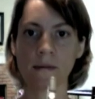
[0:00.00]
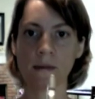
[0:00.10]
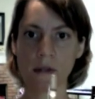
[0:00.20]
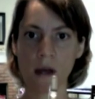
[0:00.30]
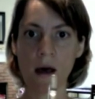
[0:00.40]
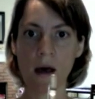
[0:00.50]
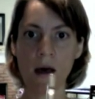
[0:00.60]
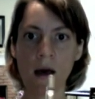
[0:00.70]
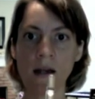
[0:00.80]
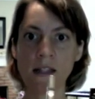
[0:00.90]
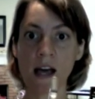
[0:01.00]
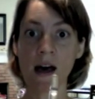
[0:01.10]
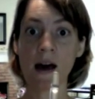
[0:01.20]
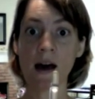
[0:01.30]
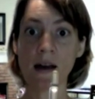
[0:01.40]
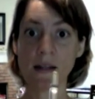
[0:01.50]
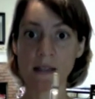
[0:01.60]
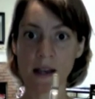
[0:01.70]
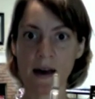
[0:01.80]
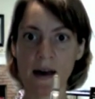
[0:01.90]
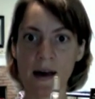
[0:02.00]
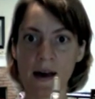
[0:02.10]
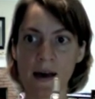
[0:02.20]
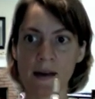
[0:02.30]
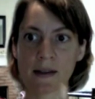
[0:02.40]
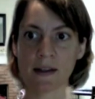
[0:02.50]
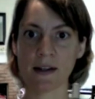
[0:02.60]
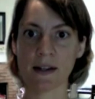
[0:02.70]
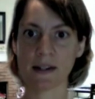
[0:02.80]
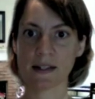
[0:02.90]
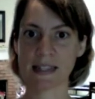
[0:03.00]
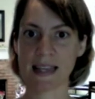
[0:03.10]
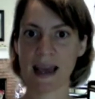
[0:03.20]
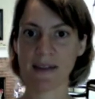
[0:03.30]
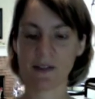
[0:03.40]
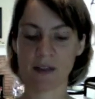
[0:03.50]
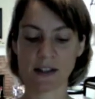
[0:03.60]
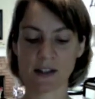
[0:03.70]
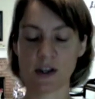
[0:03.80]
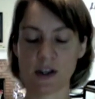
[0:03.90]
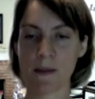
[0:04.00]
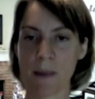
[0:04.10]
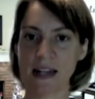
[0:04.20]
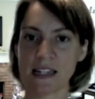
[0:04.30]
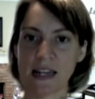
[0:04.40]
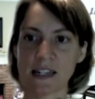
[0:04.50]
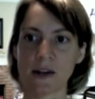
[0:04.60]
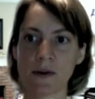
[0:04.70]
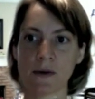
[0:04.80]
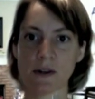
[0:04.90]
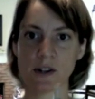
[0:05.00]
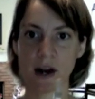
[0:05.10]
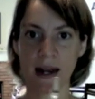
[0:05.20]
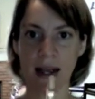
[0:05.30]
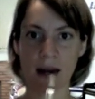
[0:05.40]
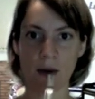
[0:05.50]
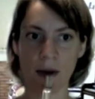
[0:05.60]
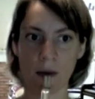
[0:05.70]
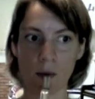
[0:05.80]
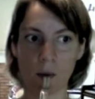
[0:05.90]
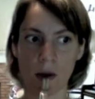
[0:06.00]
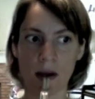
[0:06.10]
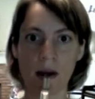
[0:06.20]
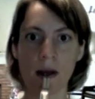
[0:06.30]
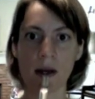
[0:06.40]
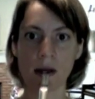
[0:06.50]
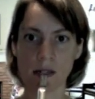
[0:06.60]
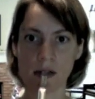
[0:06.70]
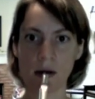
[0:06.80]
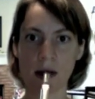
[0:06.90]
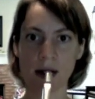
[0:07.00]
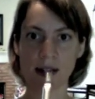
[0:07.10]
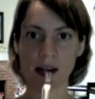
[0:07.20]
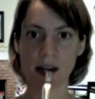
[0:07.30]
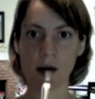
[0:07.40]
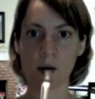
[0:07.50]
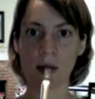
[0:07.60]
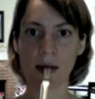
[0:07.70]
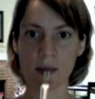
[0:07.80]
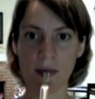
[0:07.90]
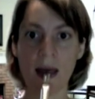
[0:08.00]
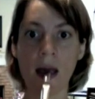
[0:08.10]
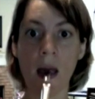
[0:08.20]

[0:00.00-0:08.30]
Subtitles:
Ta, ta, ta. Good. Sing after that so you can match that tone. Try it again. Here we go. 1, 2, tongue with me.